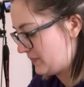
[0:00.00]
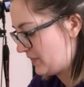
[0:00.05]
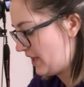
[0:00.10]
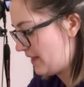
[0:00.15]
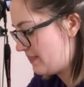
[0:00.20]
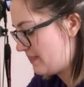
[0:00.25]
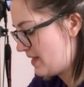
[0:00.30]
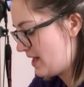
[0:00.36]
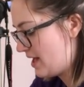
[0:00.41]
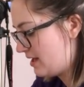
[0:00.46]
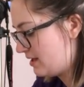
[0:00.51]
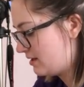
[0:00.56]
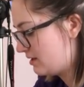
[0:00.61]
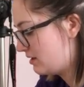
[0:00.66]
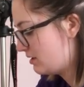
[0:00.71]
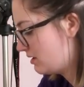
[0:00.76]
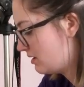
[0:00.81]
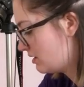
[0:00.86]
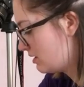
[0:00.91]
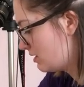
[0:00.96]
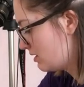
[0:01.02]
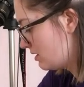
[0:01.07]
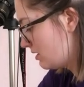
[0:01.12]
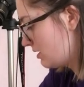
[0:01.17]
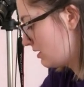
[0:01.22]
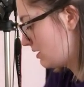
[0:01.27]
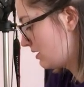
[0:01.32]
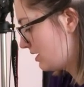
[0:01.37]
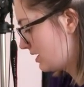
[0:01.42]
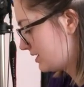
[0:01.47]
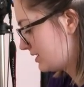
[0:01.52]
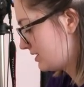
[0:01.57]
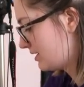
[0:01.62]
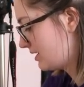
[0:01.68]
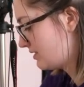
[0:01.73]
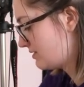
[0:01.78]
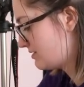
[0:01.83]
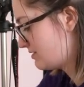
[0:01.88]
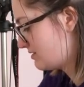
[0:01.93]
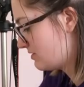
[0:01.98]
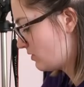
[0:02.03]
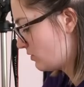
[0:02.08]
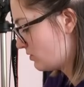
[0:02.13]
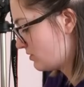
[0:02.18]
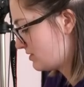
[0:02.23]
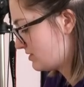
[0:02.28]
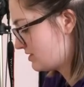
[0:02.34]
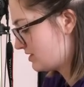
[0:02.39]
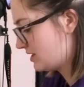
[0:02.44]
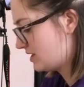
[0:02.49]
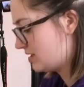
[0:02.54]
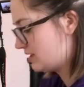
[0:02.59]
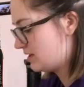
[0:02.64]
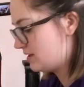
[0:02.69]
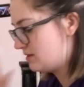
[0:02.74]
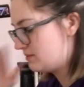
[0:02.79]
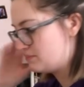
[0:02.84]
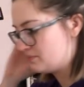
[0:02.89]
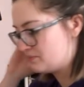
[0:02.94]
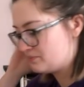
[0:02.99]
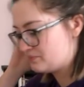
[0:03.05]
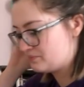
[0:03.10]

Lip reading: And then I can get socks in here,